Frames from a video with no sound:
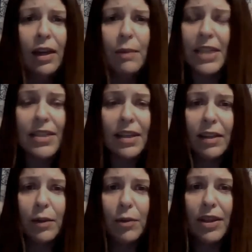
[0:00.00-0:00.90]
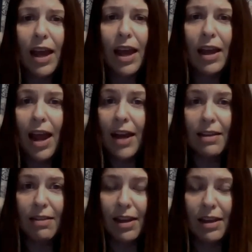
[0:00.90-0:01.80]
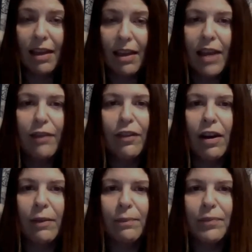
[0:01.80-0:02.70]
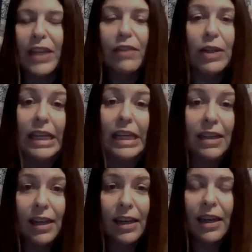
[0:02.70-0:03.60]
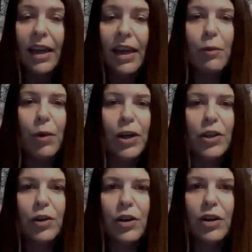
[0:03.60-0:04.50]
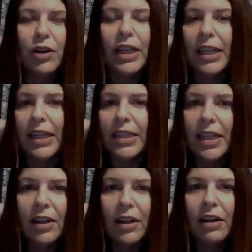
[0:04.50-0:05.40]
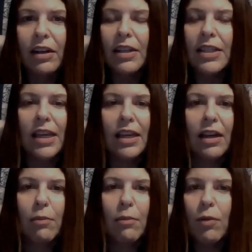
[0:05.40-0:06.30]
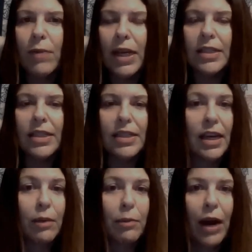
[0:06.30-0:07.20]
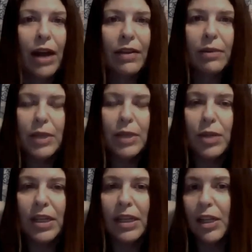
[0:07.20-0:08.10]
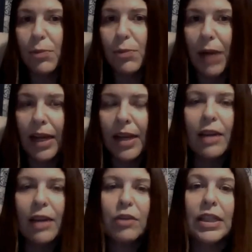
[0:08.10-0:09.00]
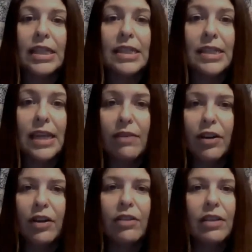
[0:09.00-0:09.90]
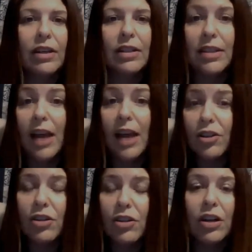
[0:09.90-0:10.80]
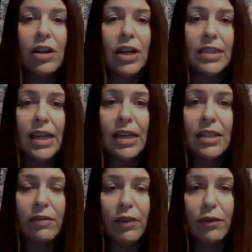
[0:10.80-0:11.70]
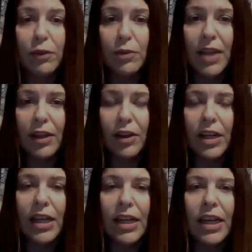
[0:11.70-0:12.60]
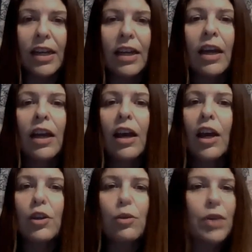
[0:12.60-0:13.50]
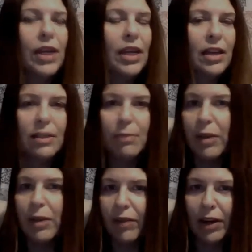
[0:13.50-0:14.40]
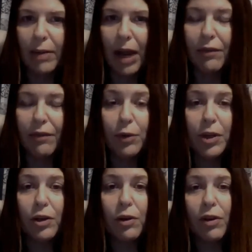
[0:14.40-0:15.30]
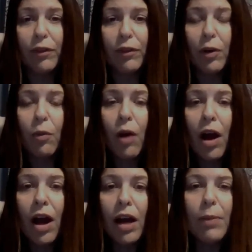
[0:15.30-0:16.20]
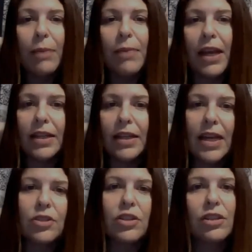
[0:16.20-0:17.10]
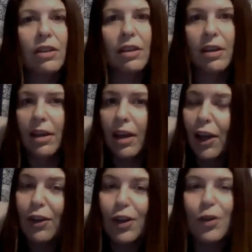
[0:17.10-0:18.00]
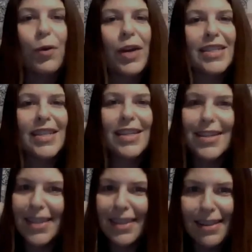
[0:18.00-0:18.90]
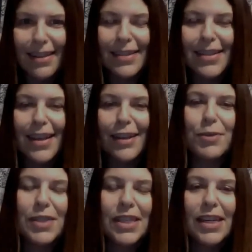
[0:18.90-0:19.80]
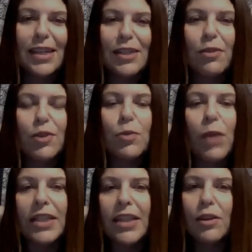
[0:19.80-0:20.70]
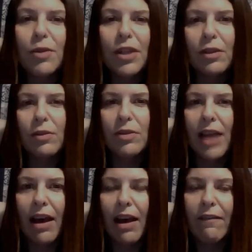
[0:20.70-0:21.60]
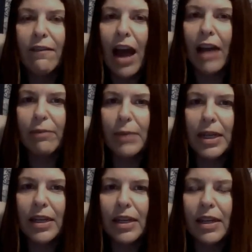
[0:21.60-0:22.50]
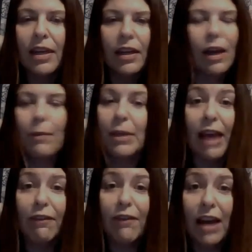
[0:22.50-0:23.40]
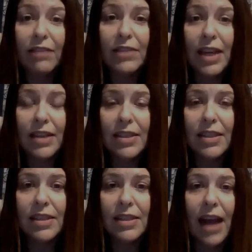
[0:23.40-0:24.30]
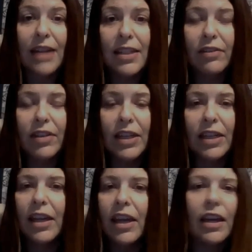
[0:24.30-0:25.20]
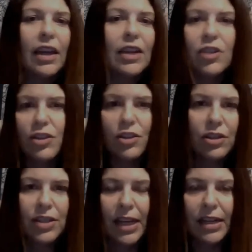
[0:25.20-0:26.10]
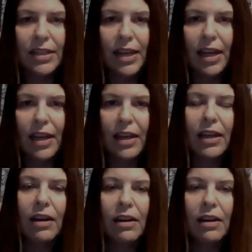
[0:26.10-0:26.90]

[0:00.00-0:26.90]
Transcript: basically with anything in life, um, even eating. When you're eating dinner, taking a moment to take a breath in between each bite and really savor the texture and taste of the foods that you're eating. You can be very mindful when you're going for a walk by paying attention to the the noises and the things that you see. So there's ways that you can use that 5 minute I mean, that five senses activity and just your day to day